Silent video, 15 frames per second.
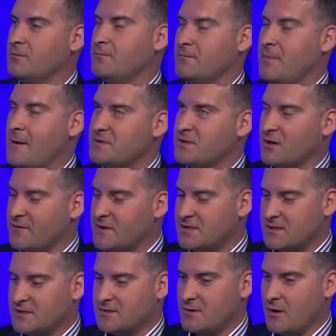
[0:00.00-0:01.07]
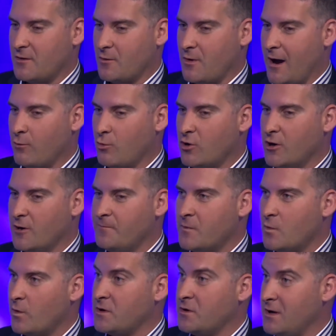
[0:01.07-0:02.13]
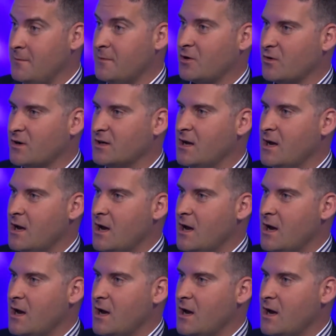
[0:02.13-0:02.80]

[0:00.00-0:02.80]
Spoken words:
perhaps not a visitor, it's not the right word, when you're an immigrant,